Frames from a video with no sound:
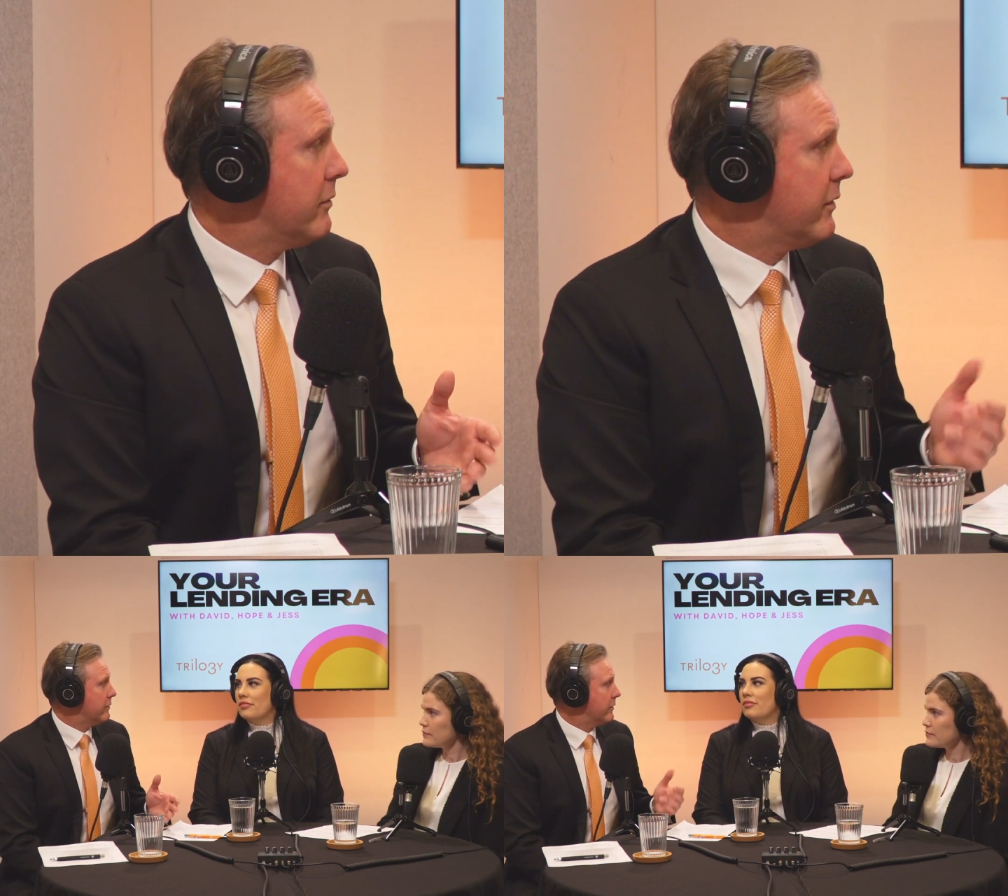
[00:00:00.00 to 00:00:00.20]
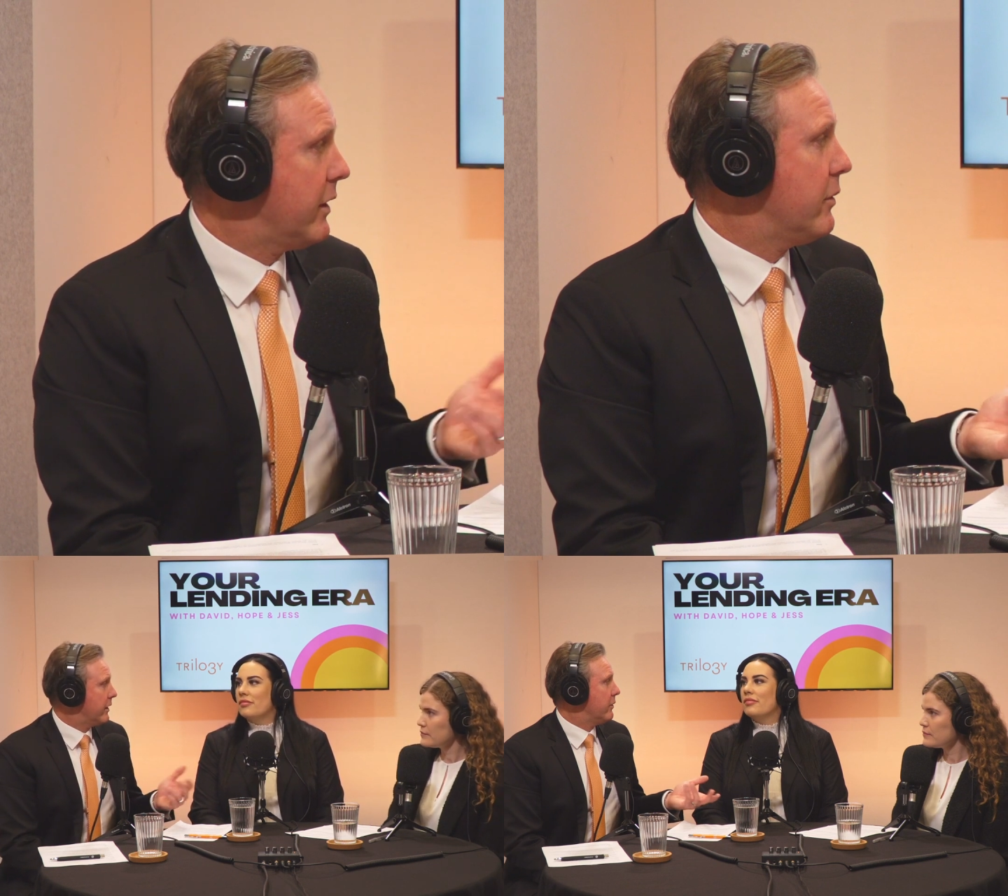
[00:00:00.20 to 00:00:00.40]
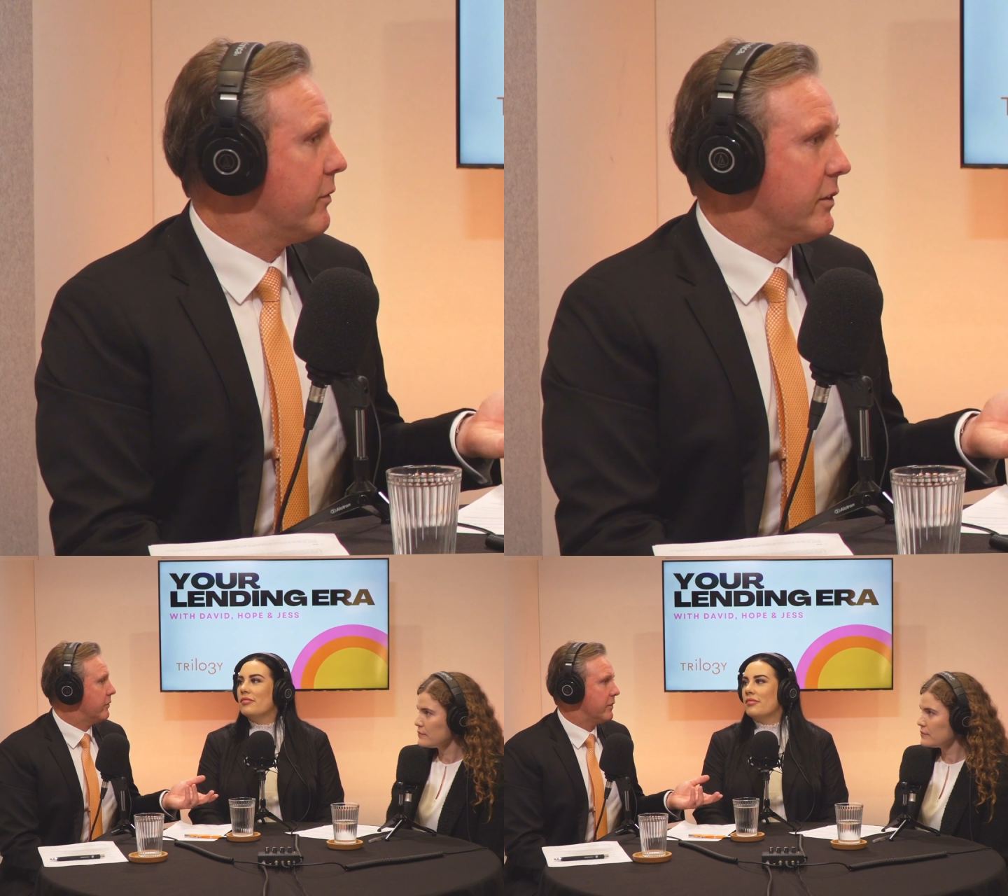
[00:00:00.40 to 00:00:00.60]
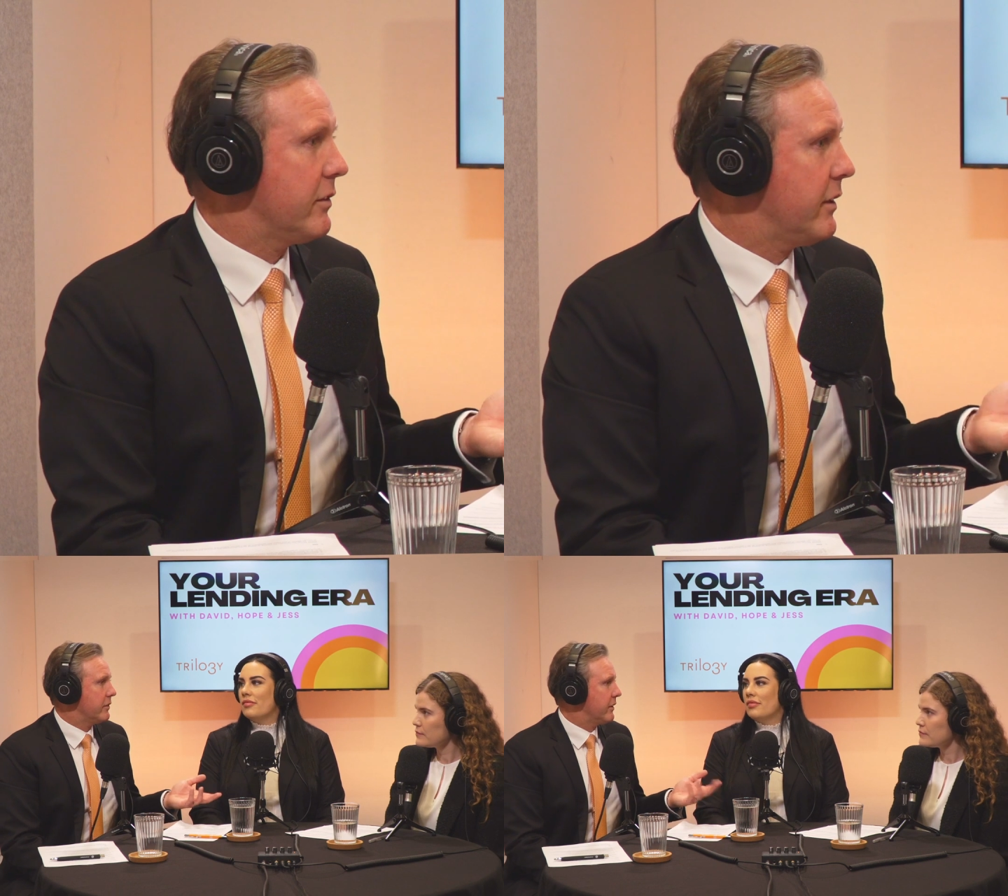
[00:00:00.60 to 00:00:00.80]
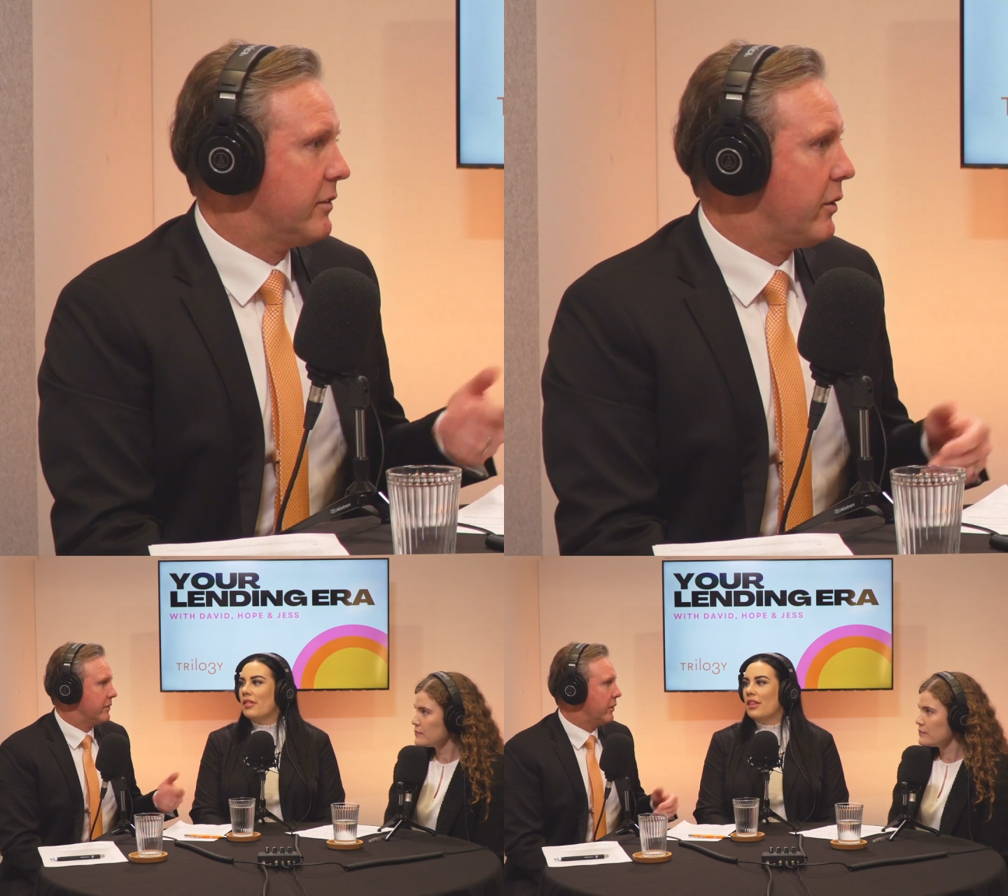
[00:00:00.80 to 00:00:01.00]
Then
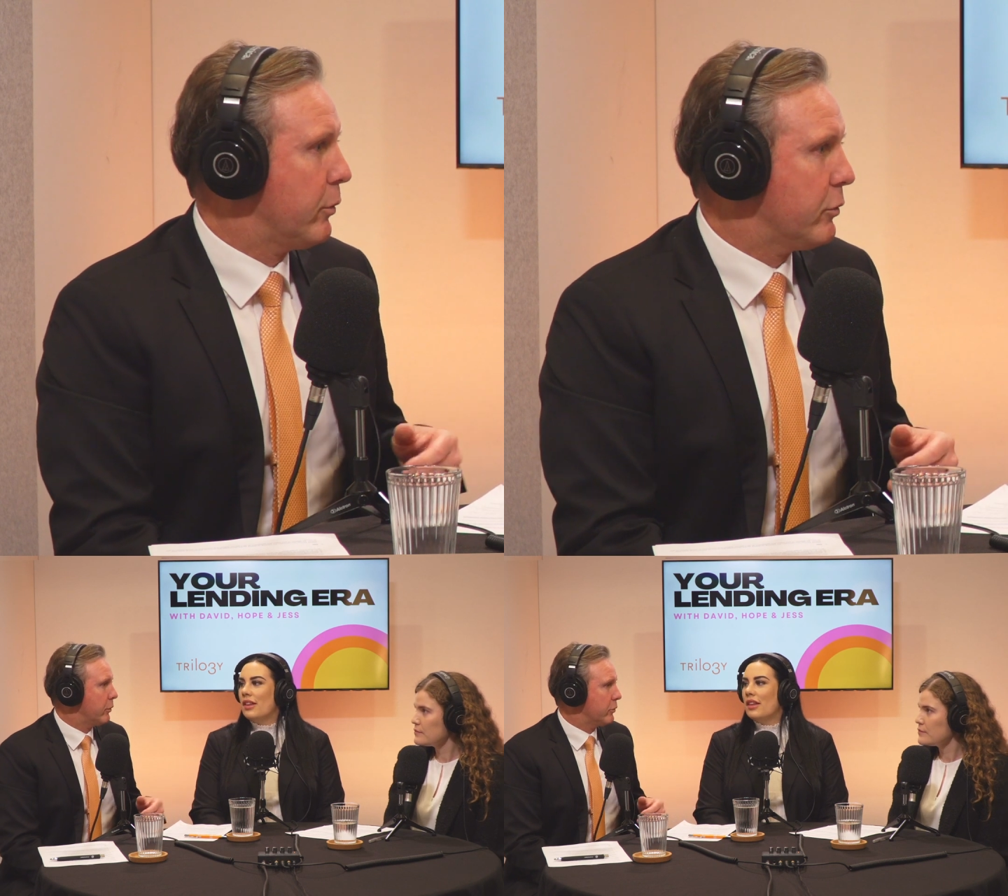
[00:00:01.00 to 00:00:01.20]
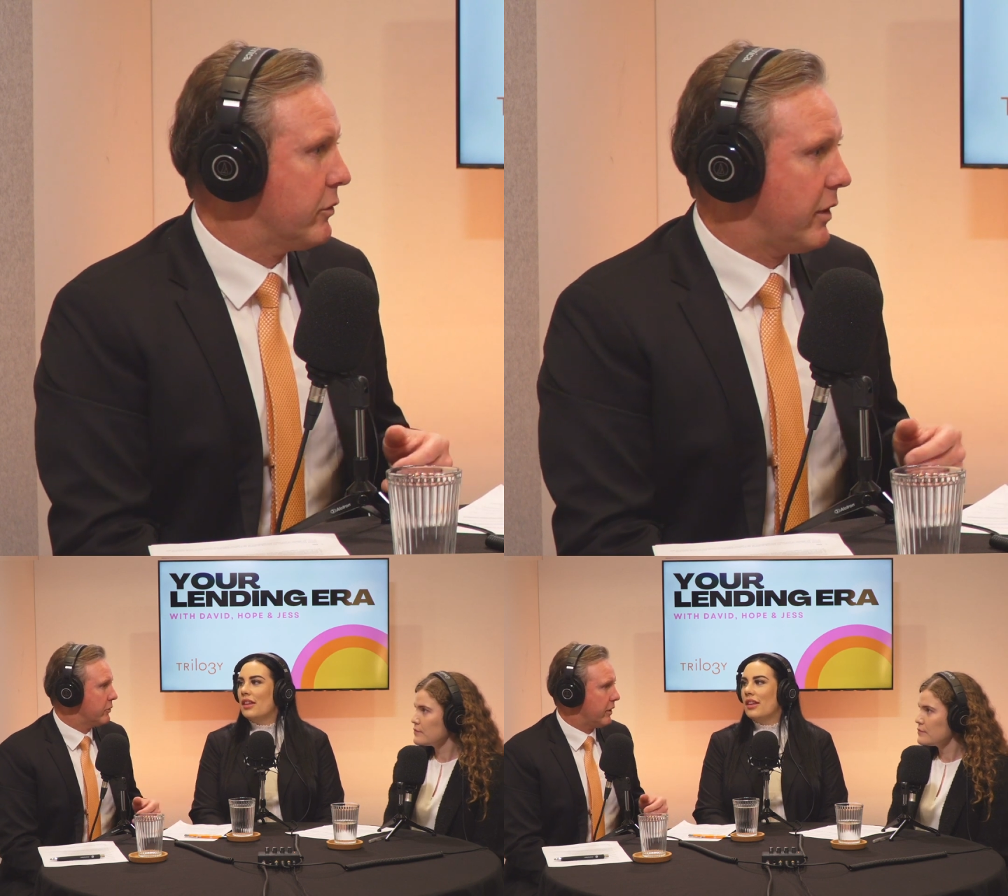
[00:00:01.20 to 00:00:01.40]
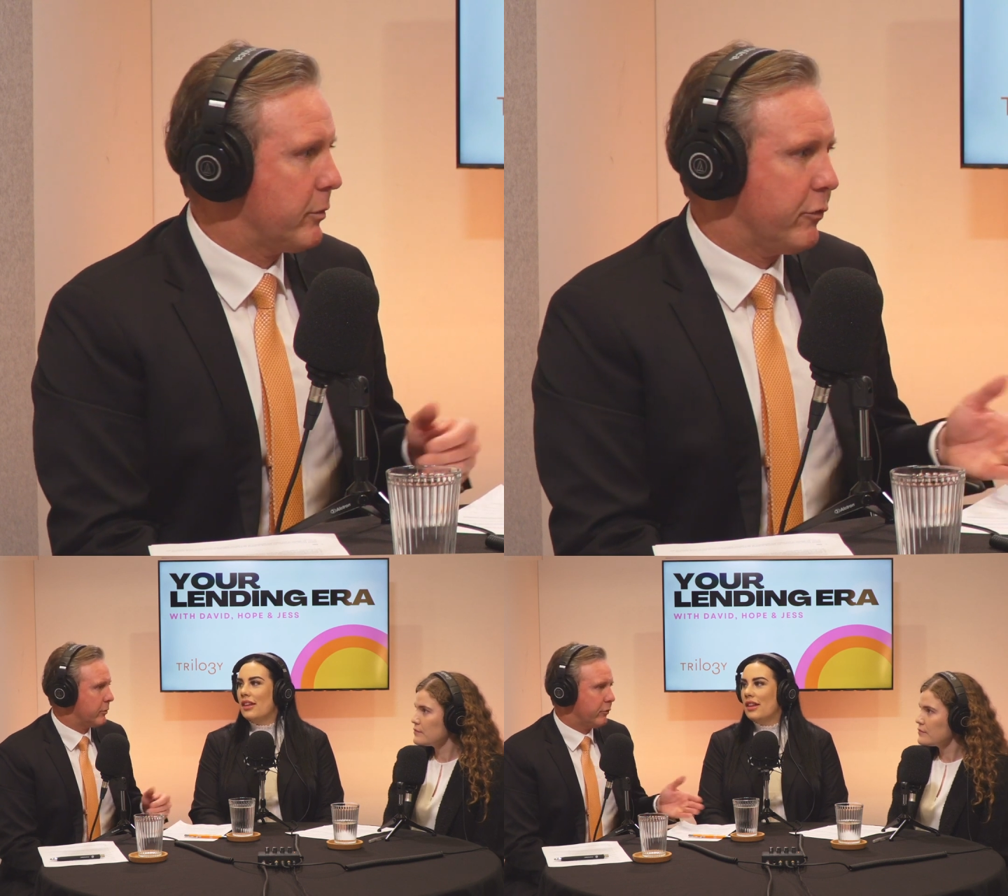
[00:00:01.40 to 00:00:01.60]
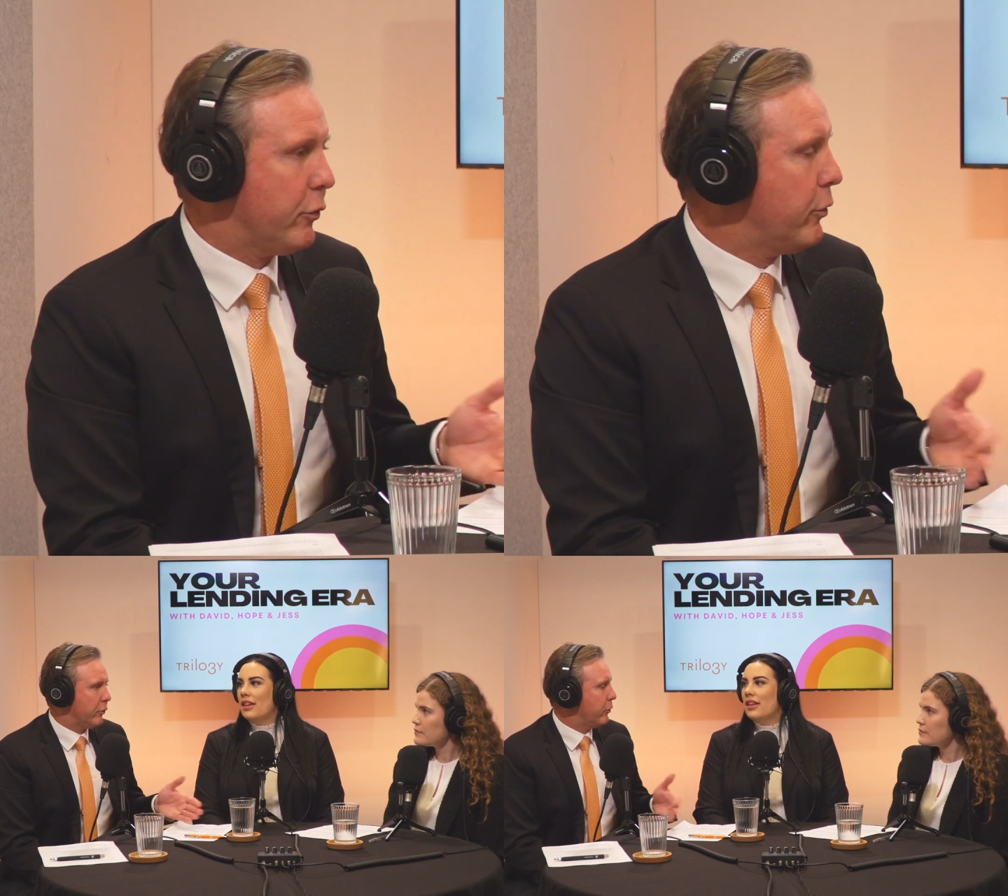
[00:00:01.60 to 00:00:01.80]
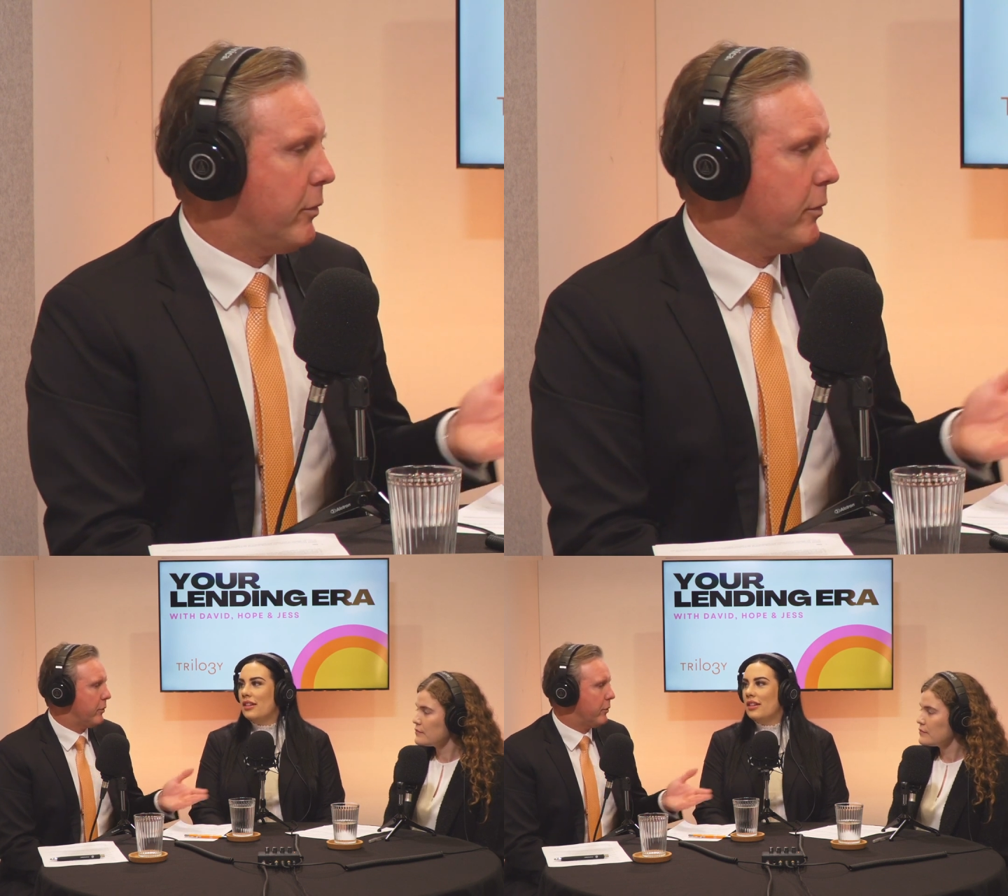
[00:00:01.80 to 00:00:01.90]
obviously, as Hope was saying before,